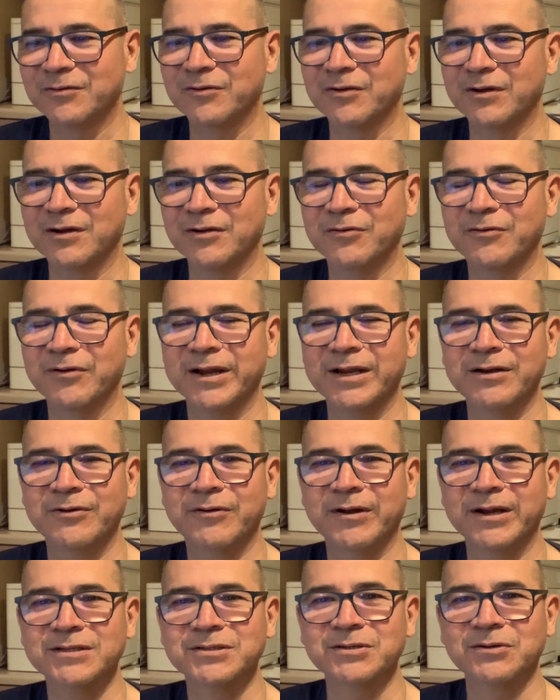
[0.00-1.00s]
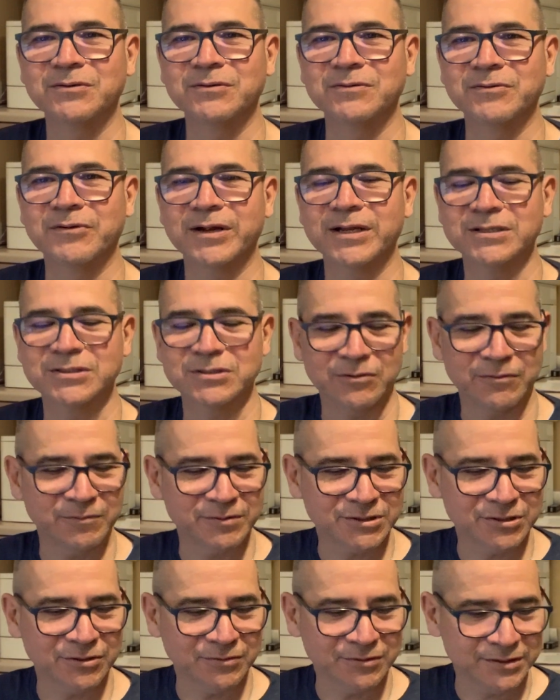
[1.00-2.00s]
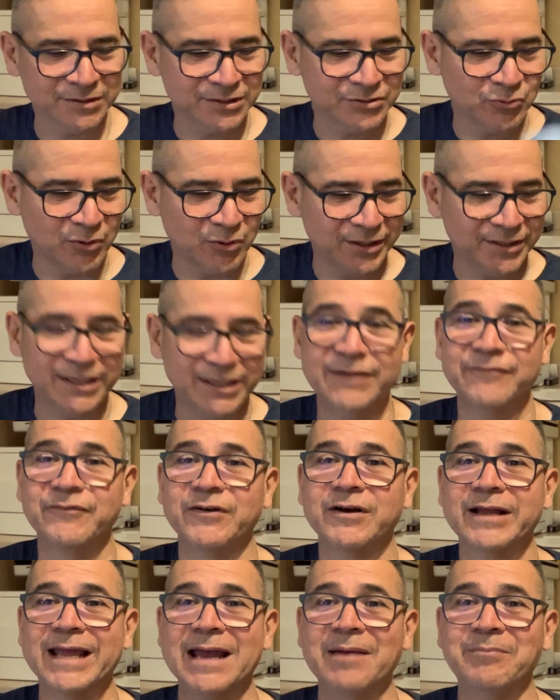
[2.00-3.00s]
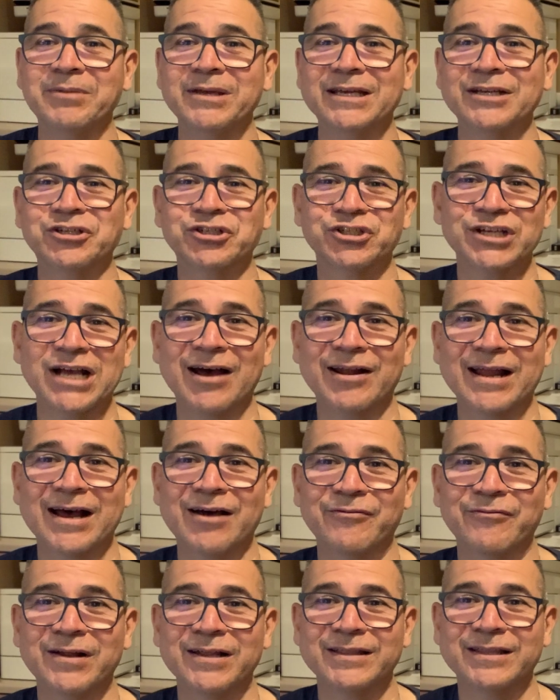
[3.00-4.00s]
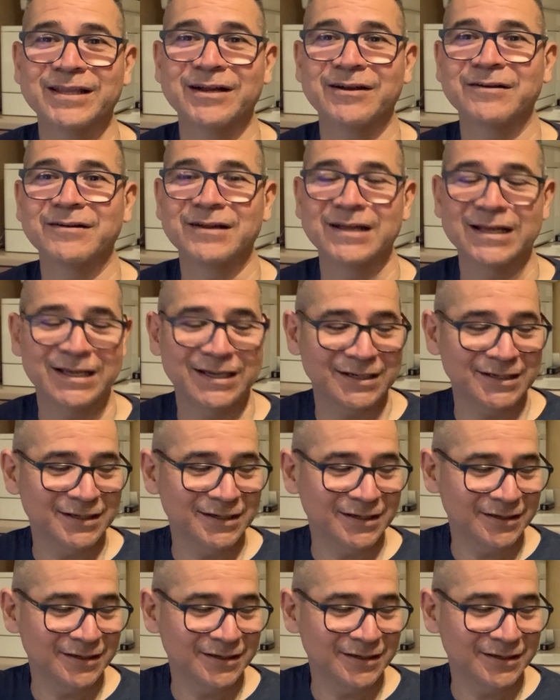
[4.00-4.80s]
A great soul. So just wanted to give Gambi a shout out right there, and